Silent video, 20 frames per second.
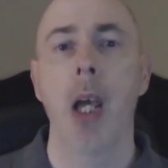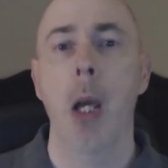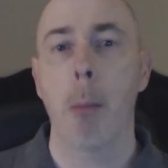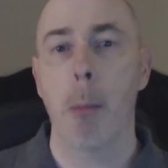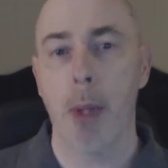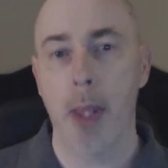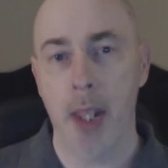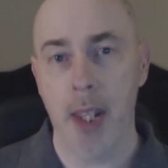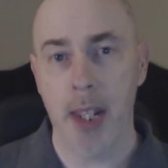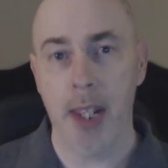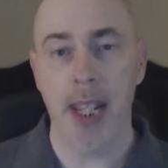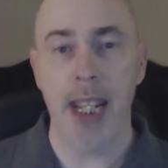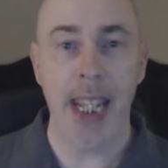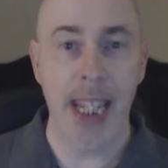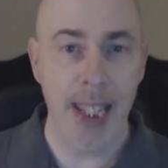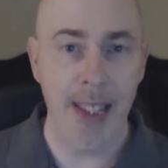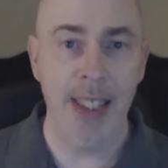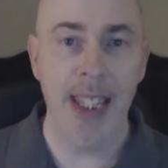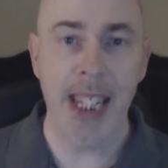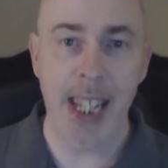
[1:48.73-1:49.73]
But
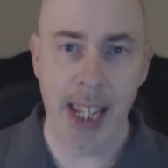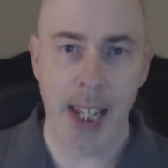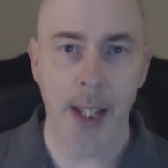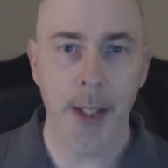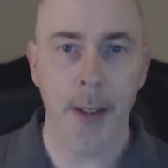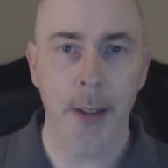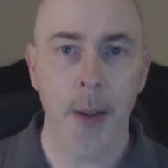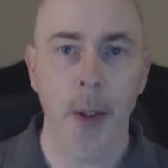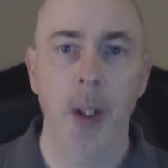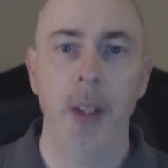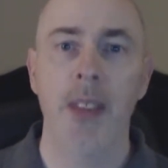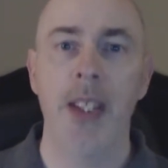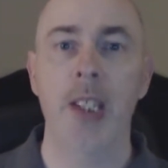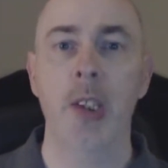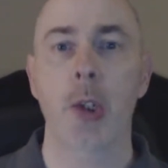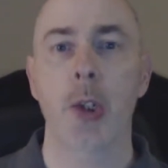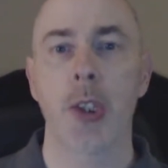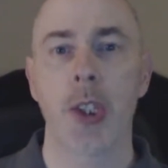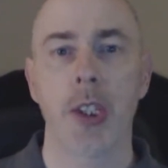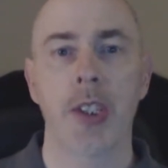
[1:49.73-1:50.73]
in the end, these
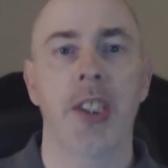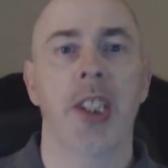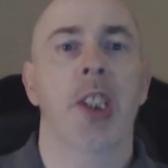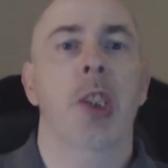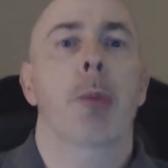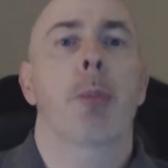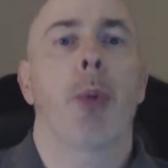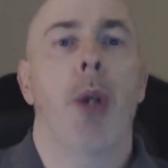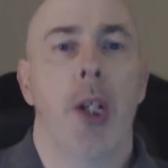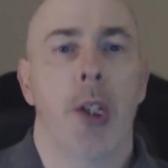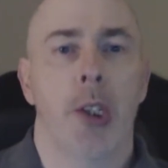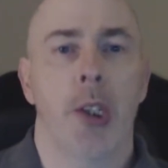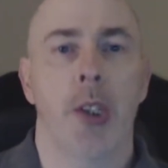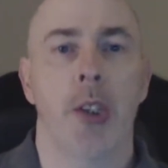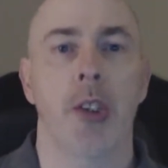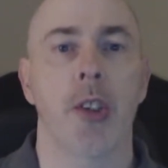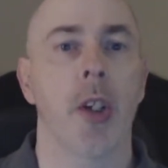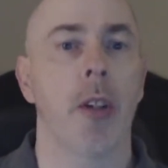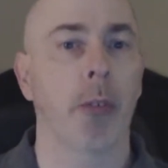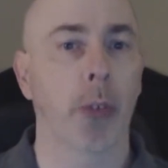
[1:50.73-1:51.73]
are just
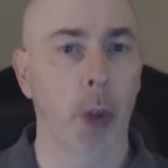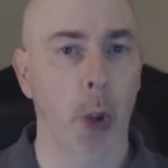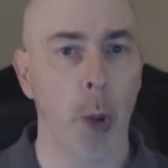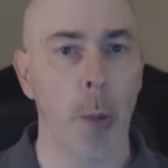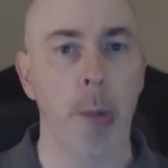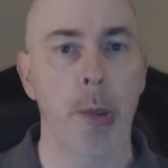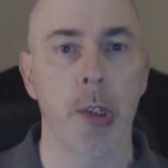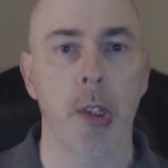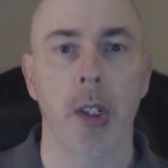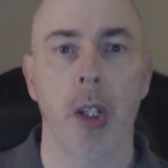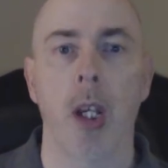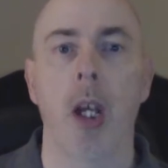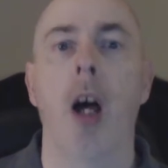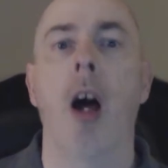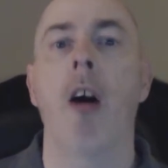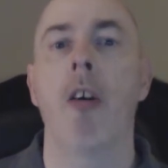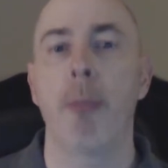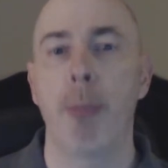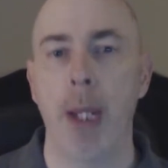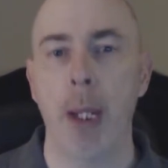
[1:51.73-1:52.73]
expressions of groups
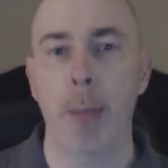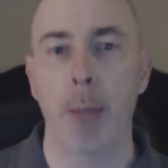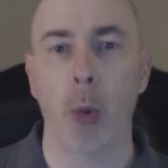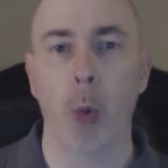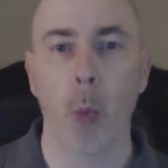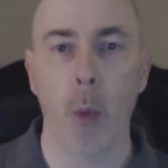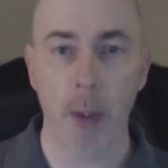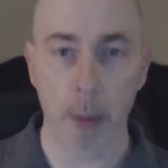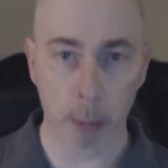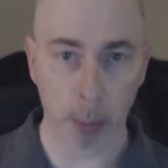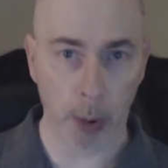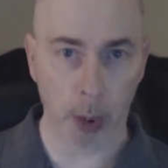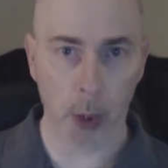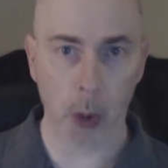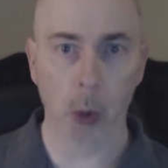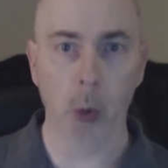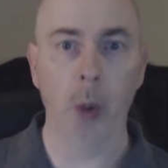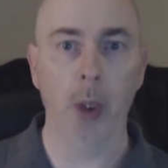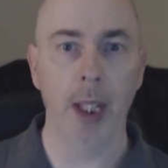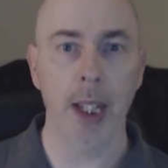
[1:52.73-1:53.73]
of people with
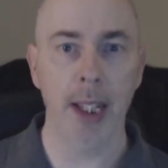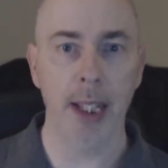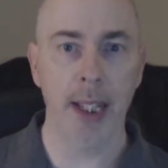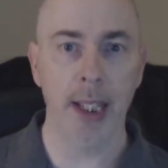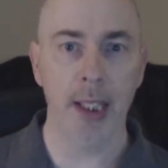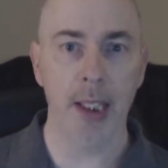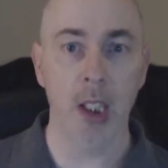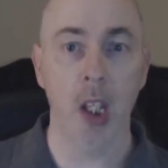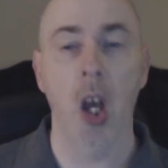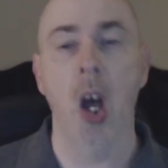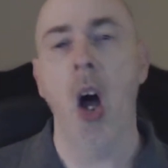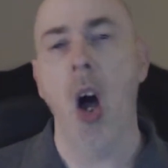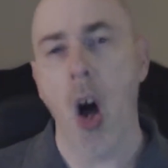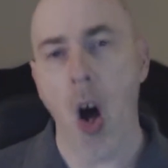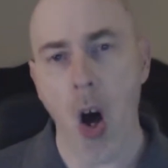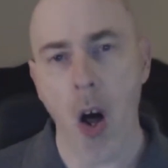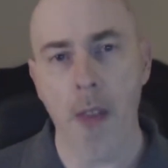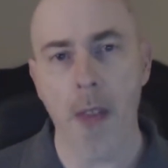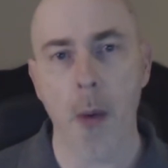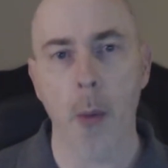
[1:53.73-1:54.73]
political leanings
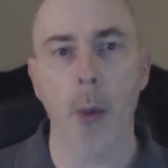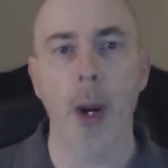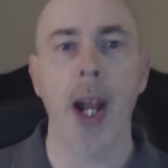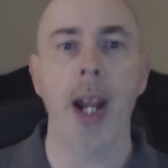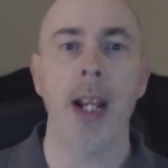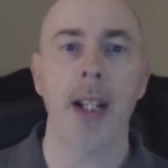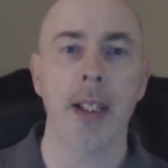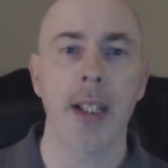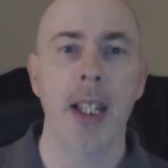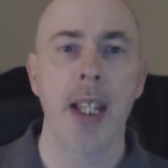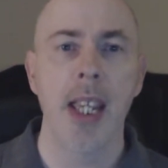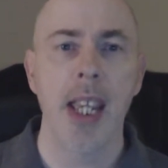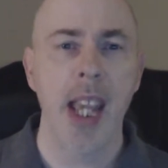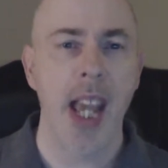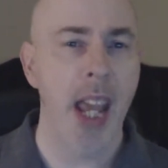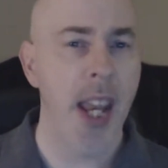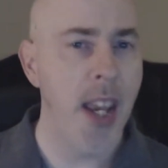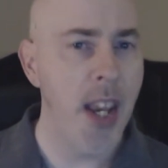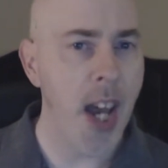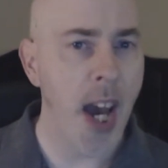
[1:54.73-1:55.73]
on the right,
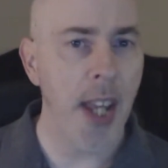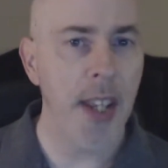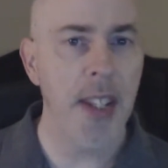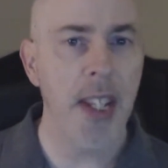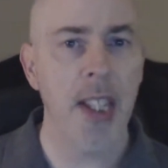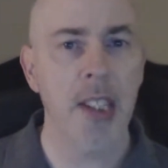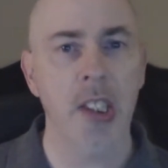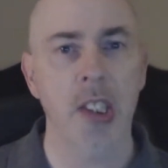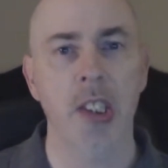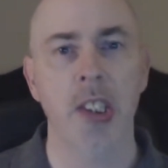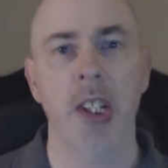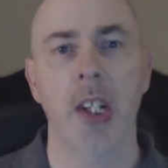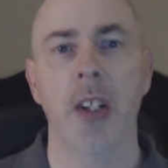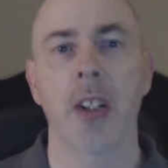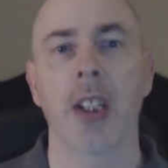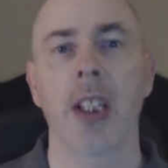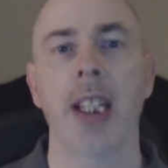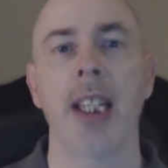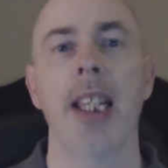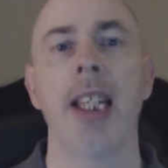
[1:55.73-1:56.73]
and not
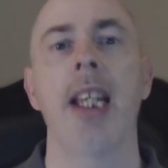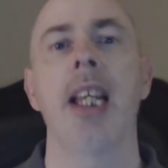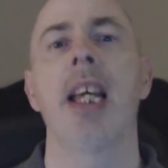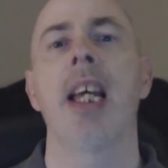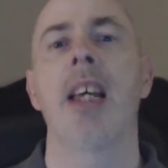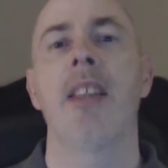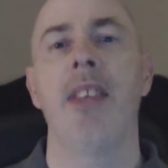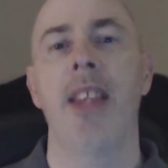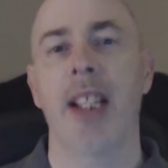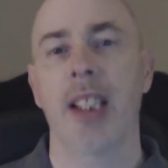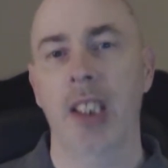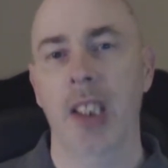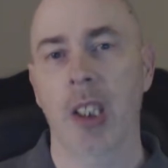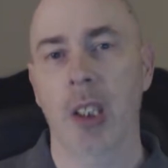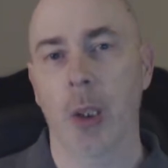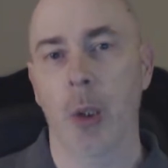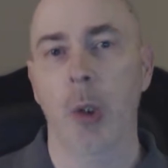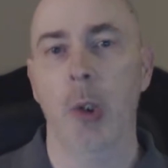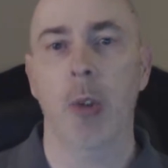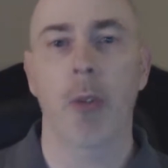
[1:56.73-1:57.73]
necessarily the
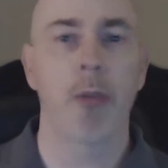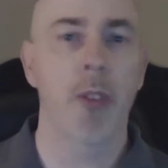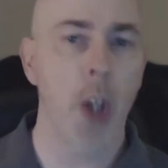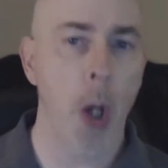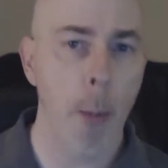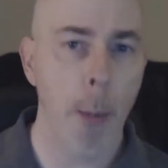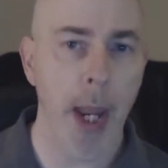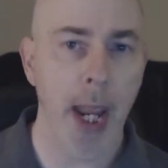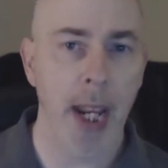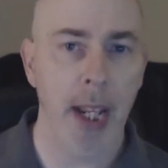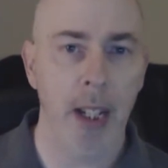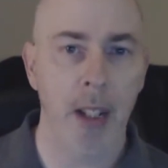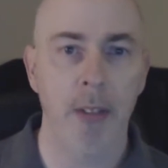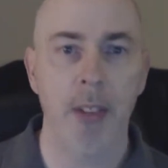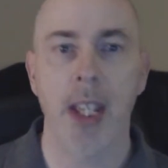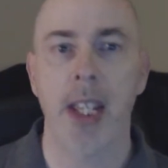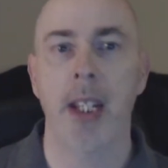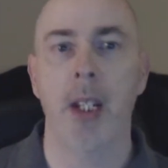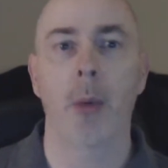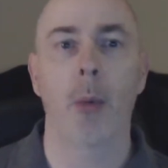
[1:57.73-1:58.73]
exclusive domain of
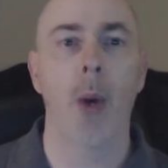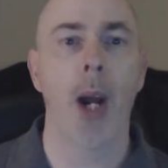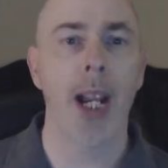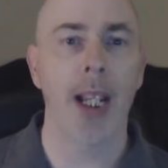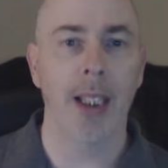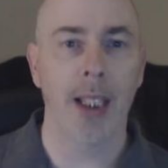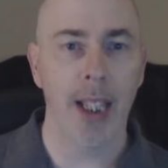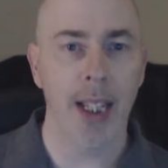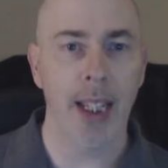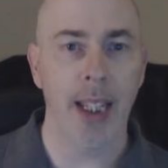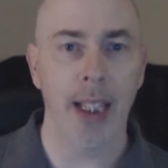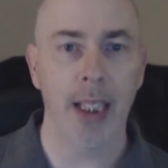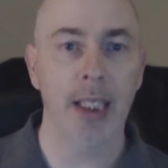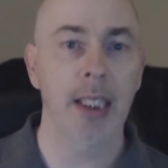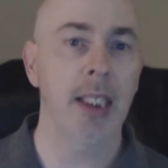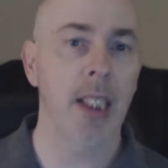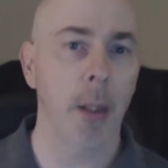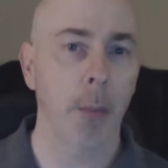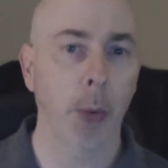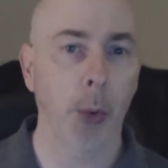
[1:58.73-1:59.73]
any right-leaning
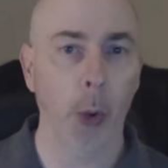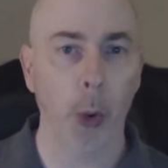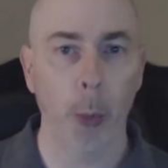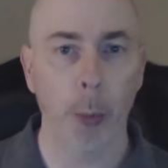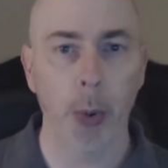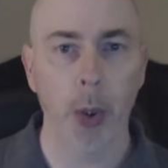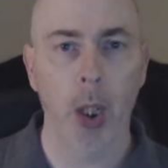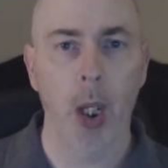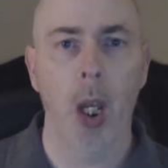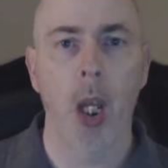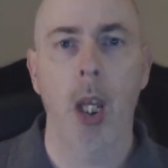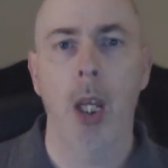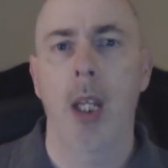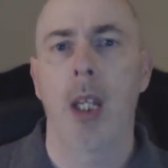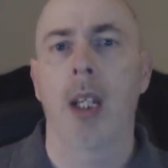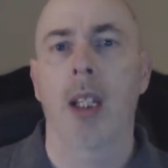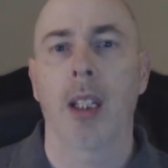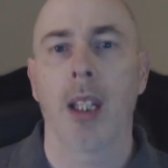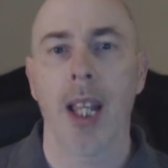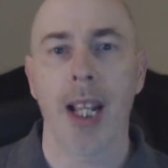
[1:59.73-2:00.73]
subgroup
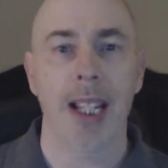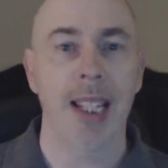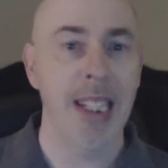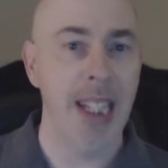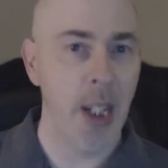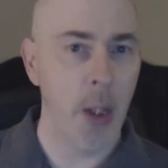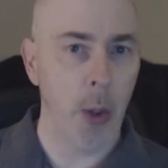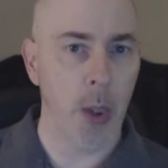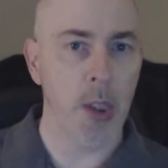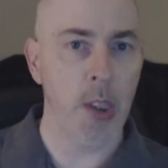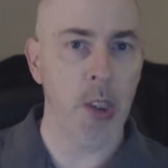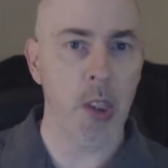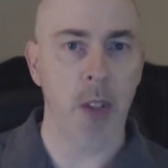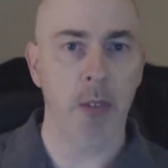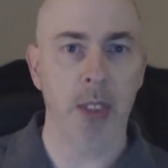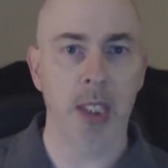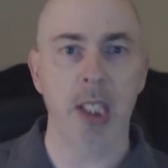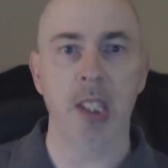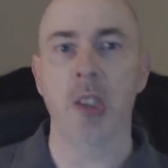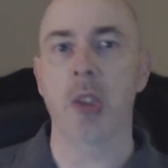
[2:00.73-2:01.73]
like
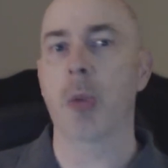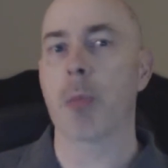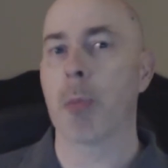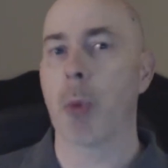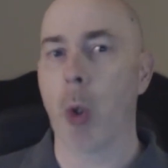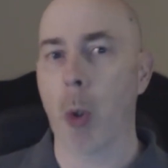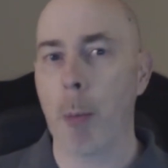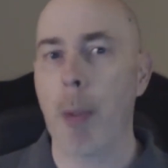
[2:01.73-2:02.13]
neoconservatism or